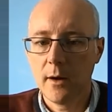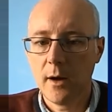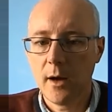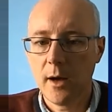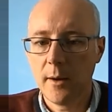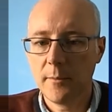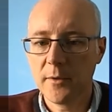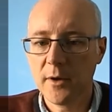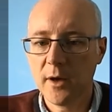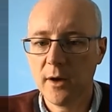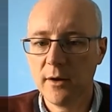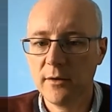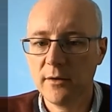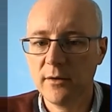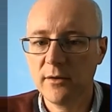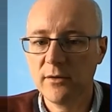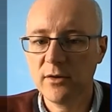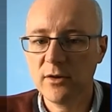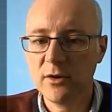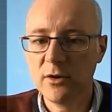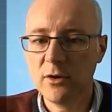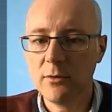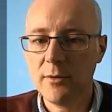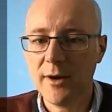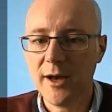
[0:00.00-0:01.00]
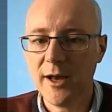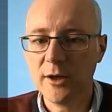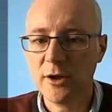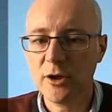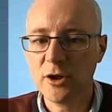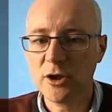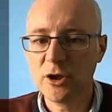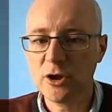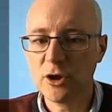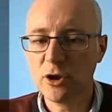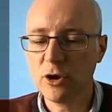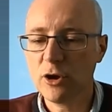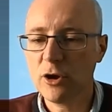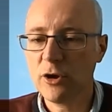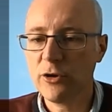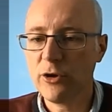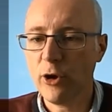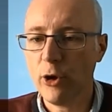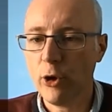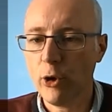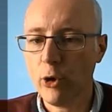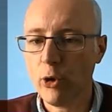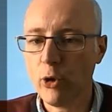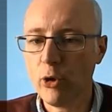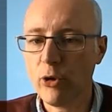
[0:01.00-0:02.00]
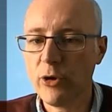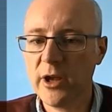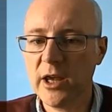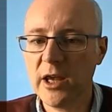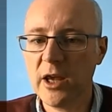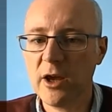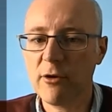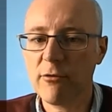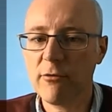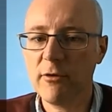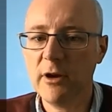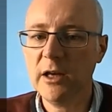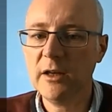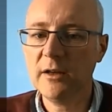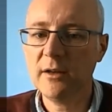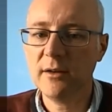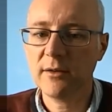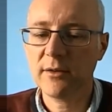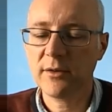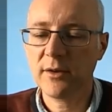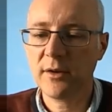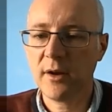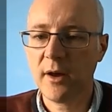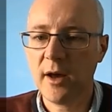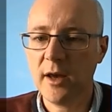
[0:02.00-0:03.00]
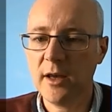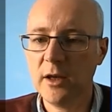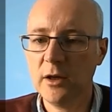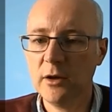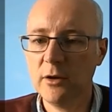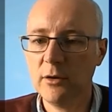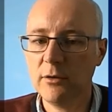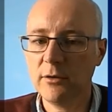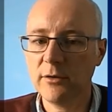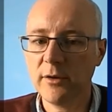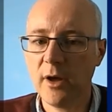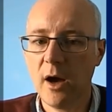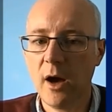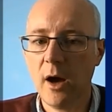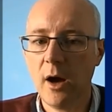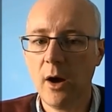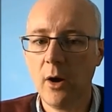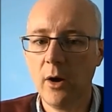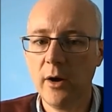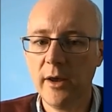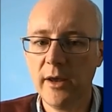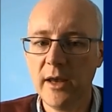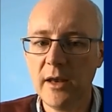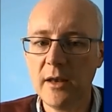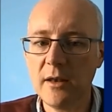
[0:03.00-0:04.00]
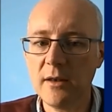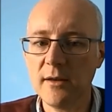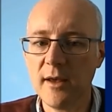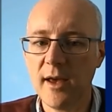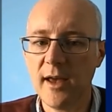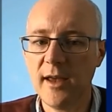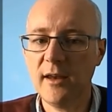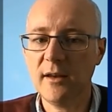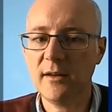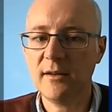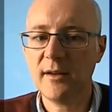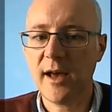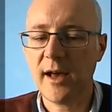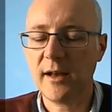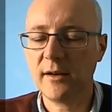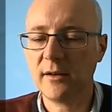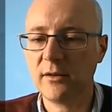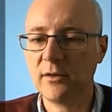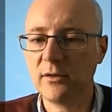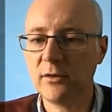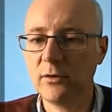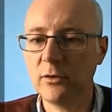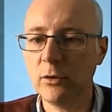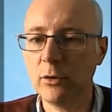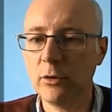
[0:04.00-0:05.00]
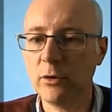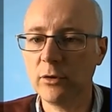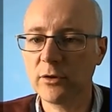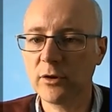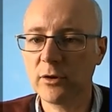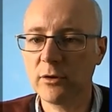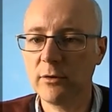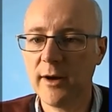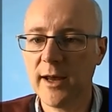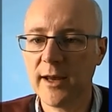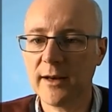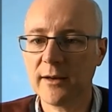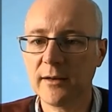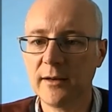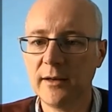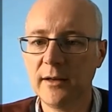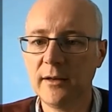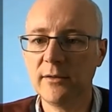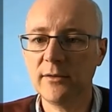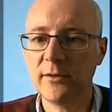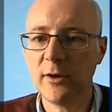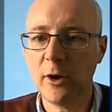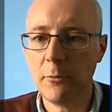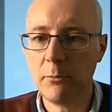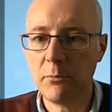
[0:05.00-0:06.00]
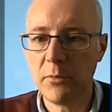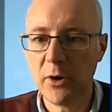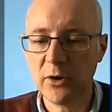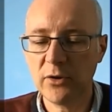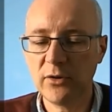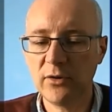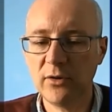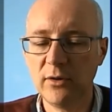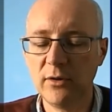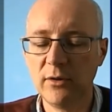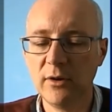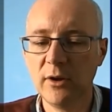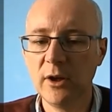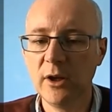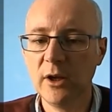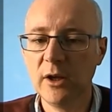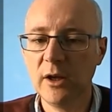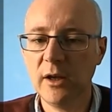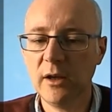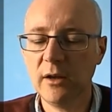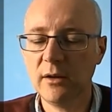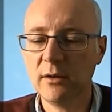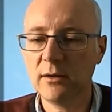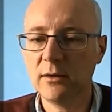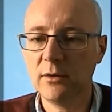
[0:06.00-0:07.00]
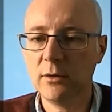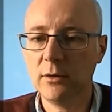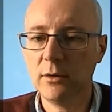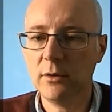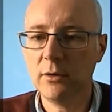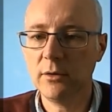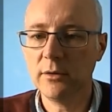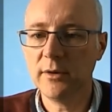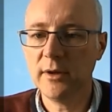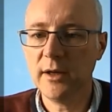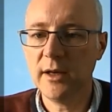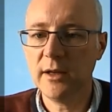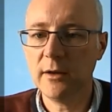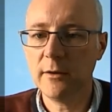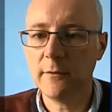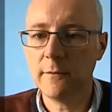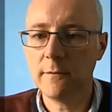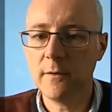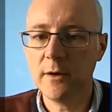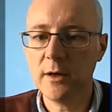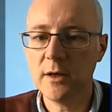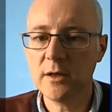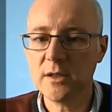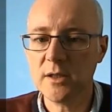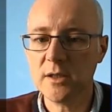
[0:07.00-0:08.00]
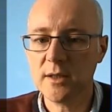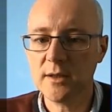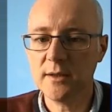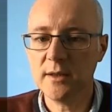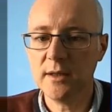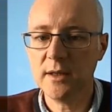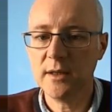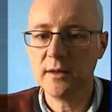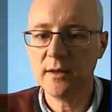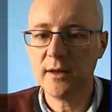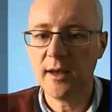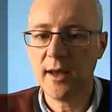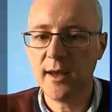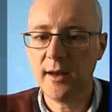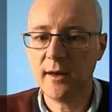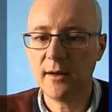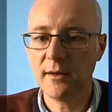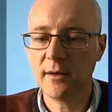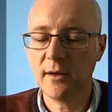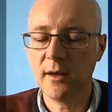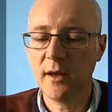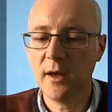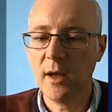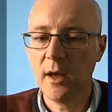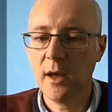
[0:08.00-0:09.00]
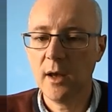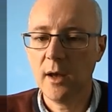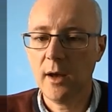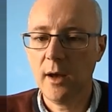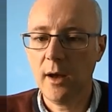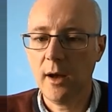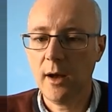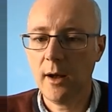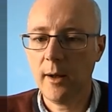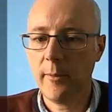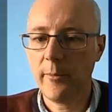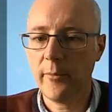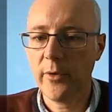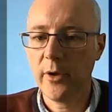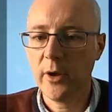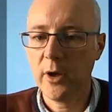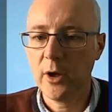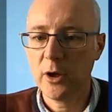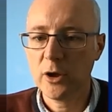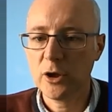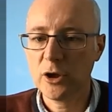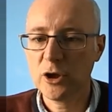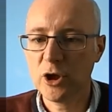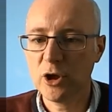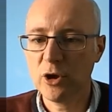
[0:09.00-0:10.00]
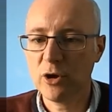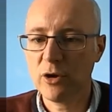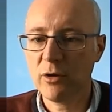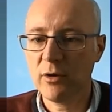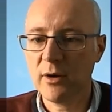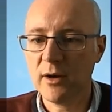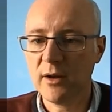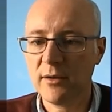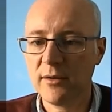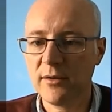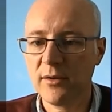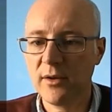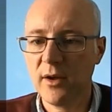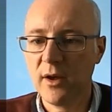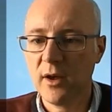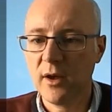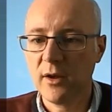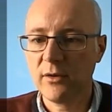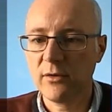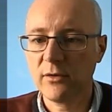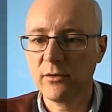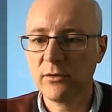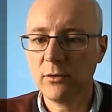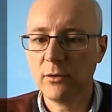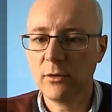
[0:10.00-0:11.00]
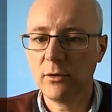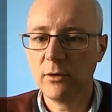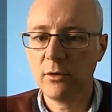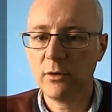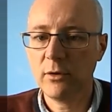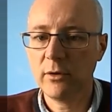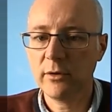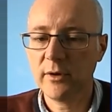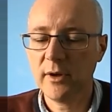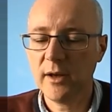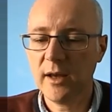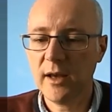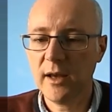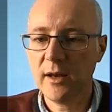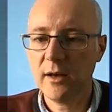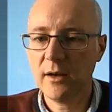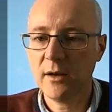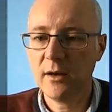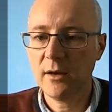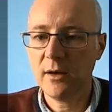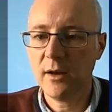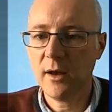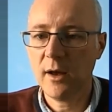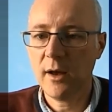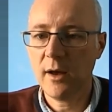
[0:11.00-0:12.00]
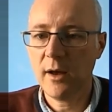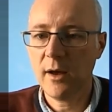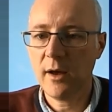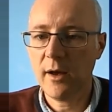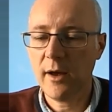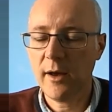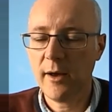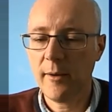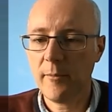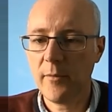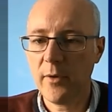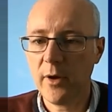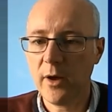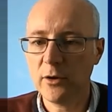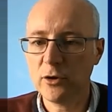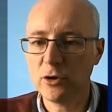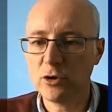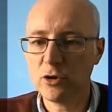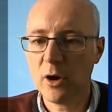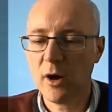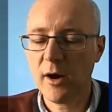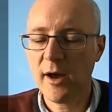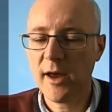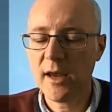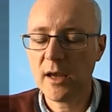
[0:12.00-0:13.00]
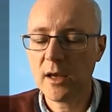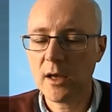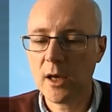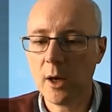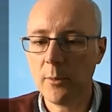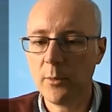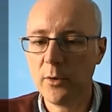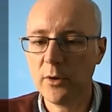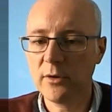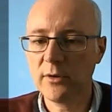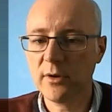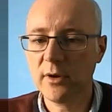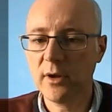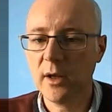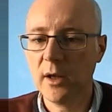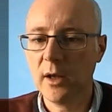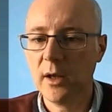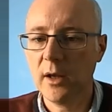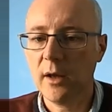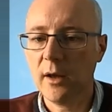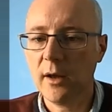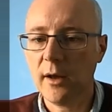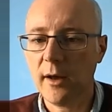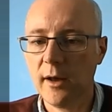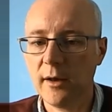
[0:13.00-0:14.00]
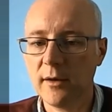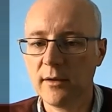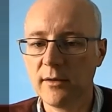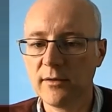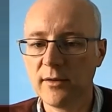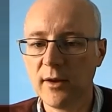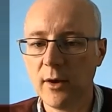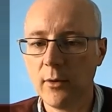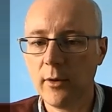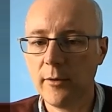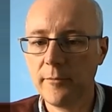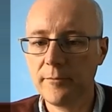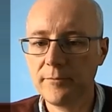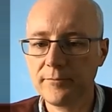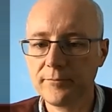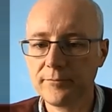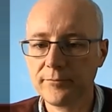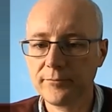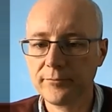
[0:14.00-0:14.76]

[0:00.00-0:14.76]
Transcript: I'm going to ensure that all the ingredients that I use are in date and stored correctly. So butter is stored in the fridge, it's in date. Sugar is stored in a dry cupboard, and so on.